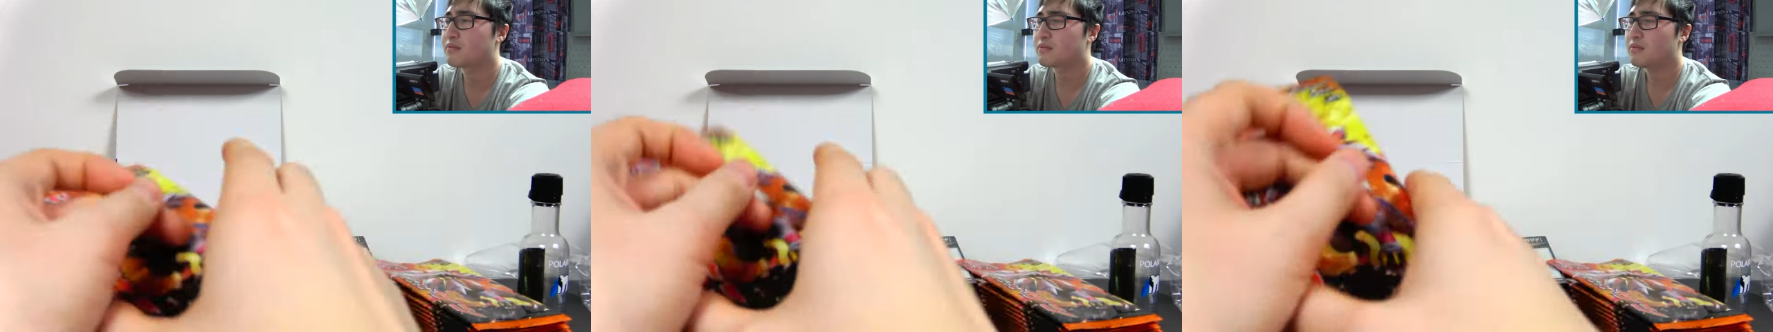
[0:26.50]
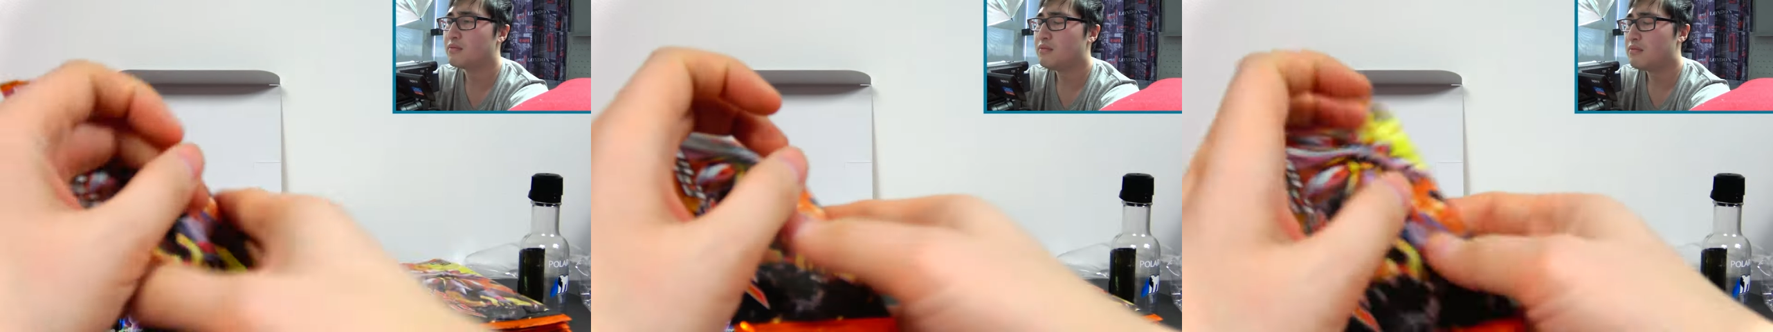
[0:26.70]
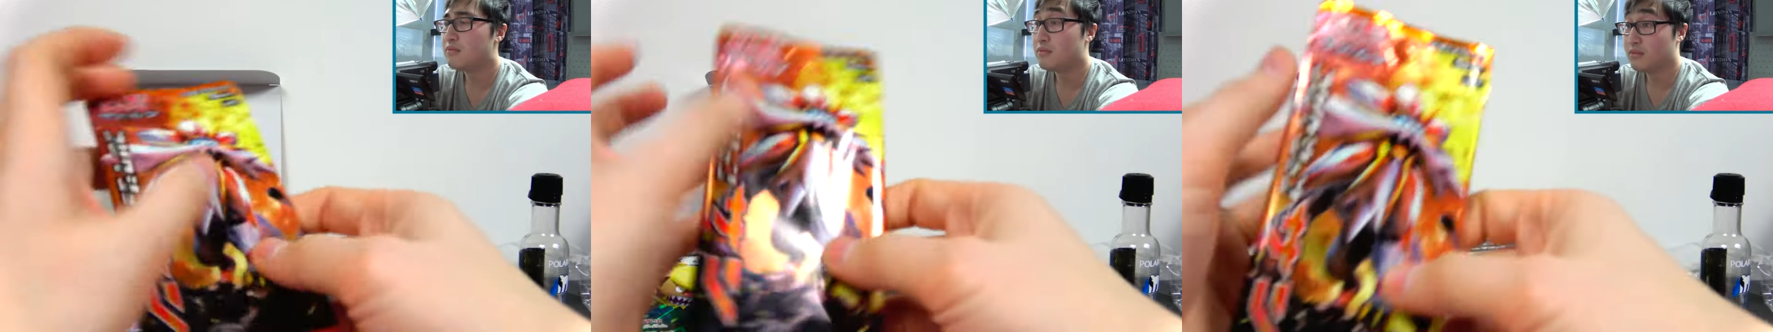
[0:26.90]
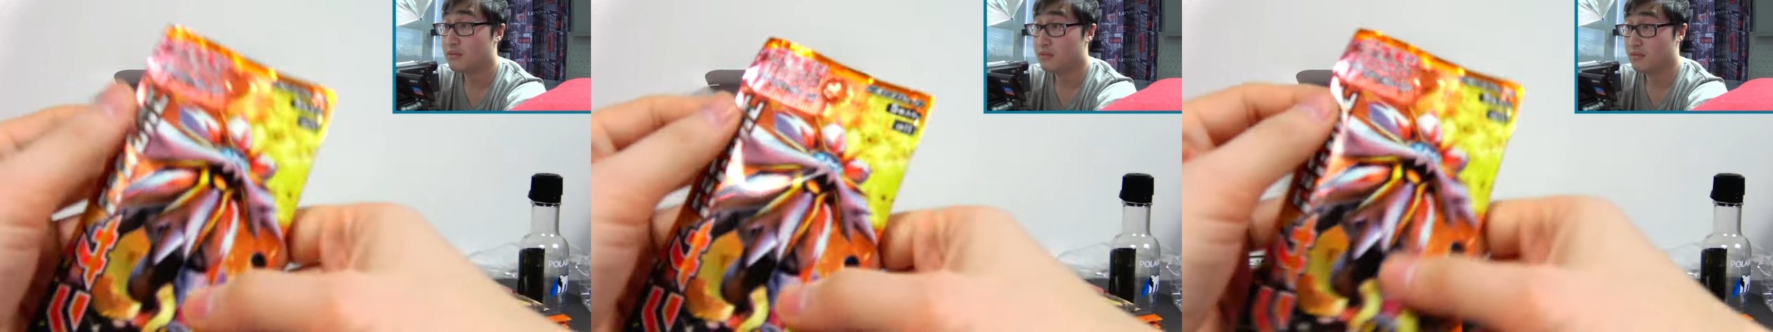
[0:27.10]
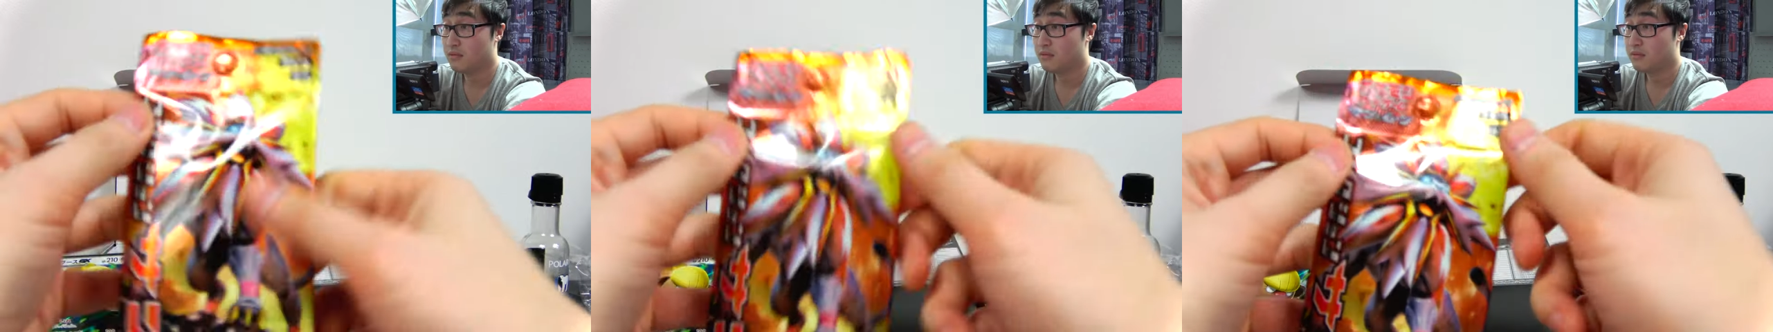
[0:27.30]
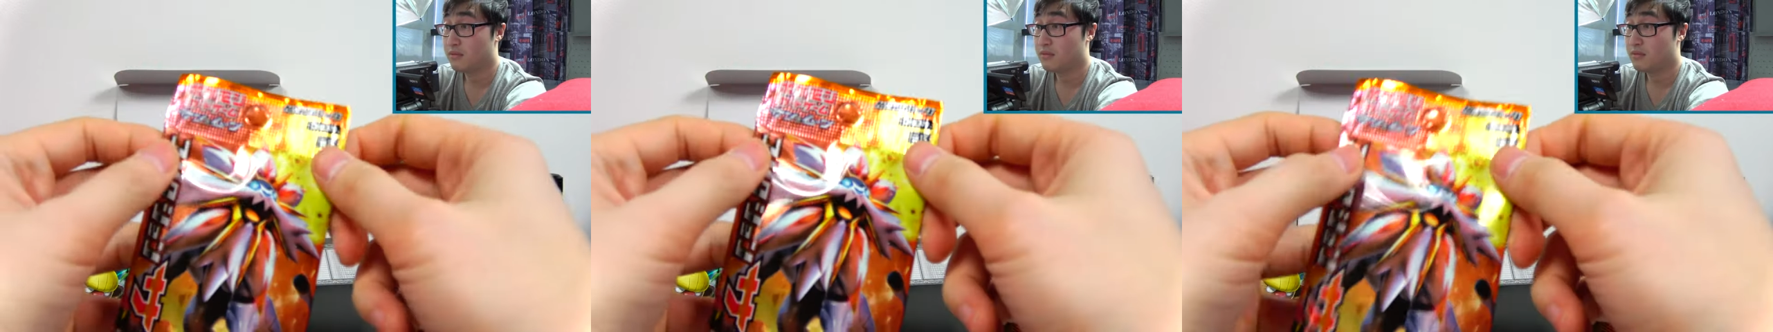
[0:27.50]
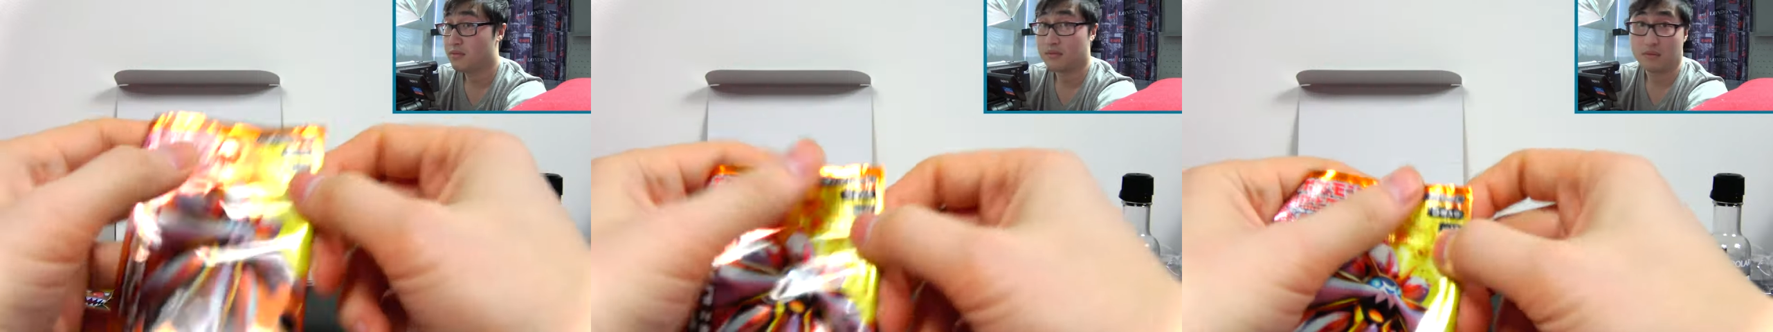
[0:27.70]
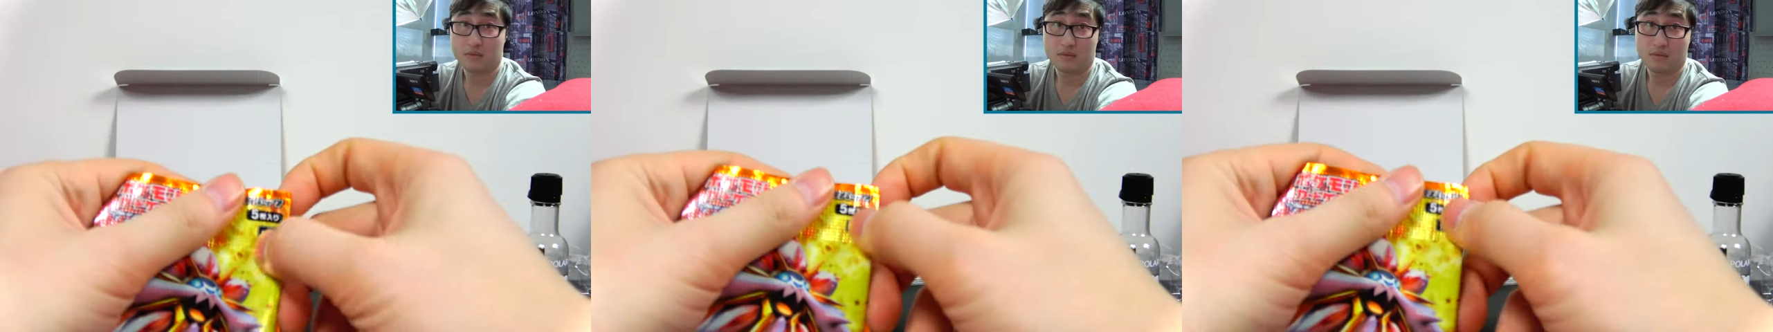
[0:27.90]

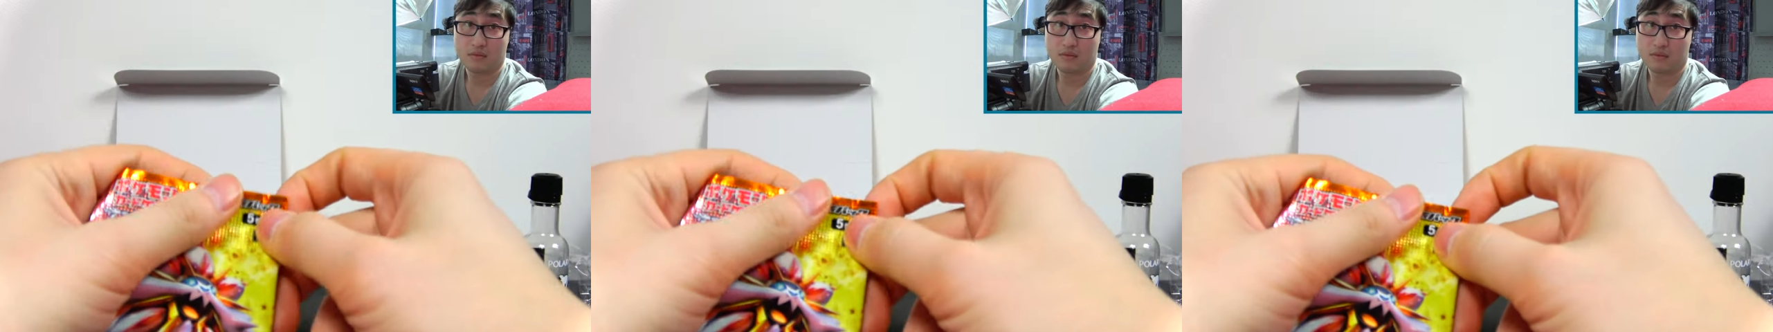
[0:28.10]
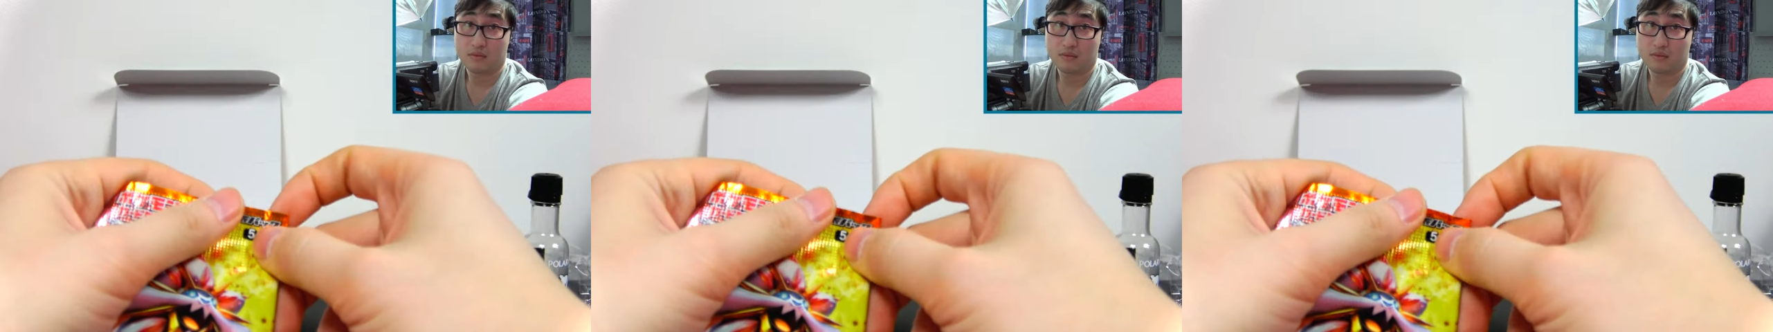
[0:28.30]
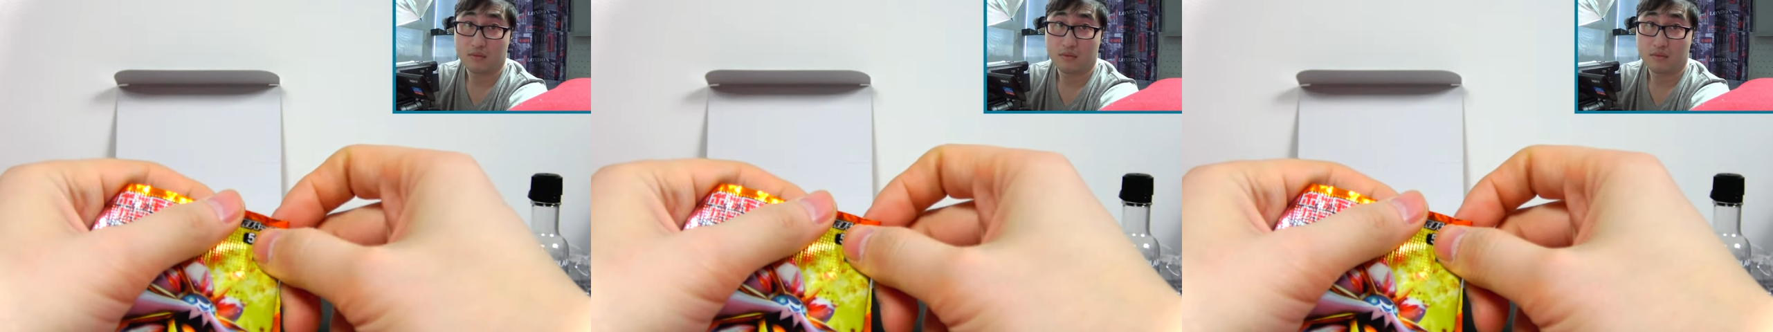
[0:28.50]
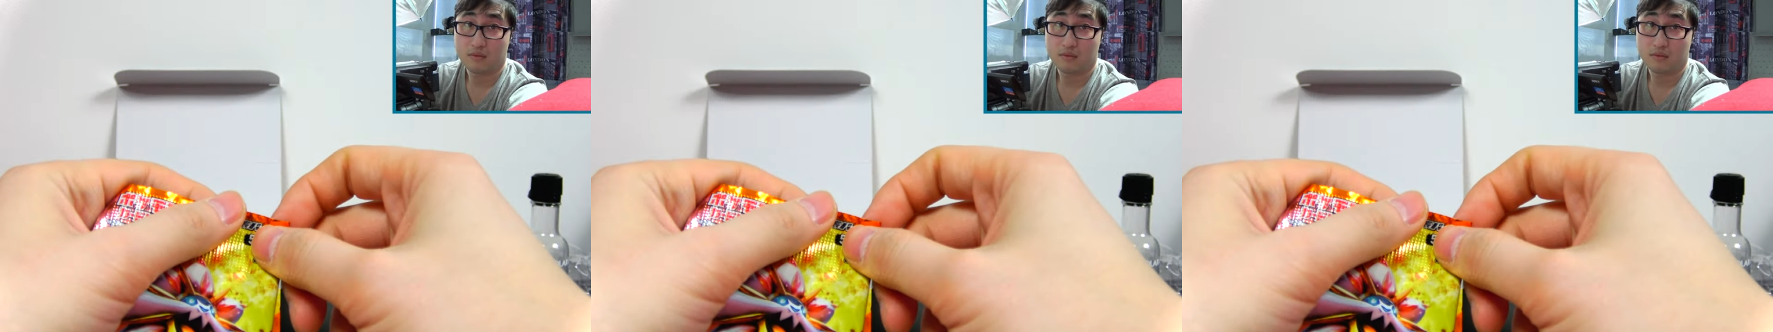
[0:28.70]
Nobody speaks.